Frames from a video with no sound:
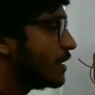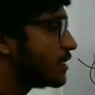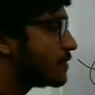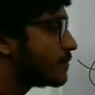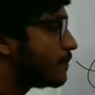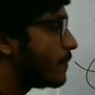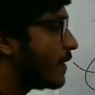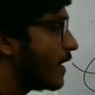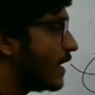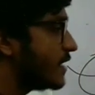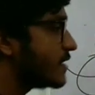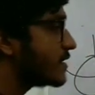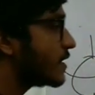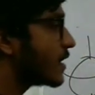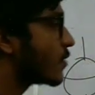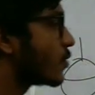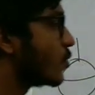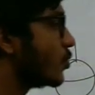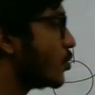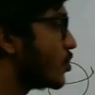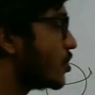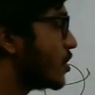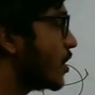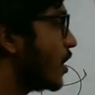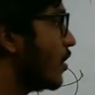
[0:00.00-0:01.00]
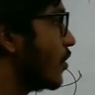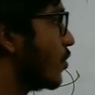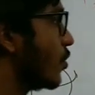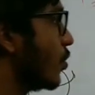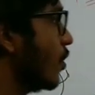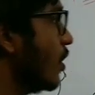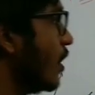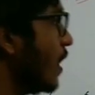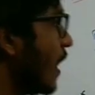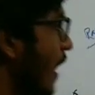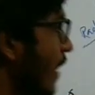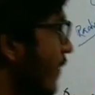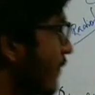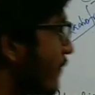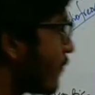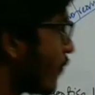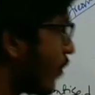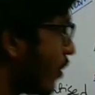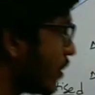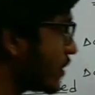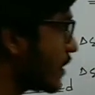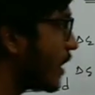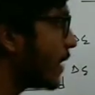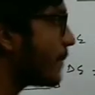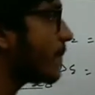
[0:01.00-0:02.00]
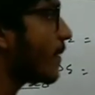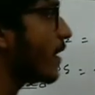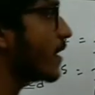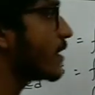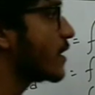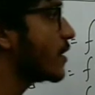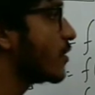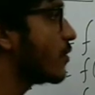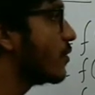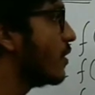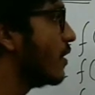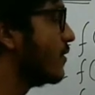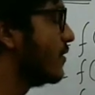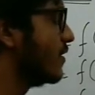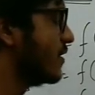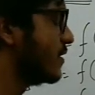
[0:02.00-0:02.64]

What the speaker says: plays a crucial role, and for that particular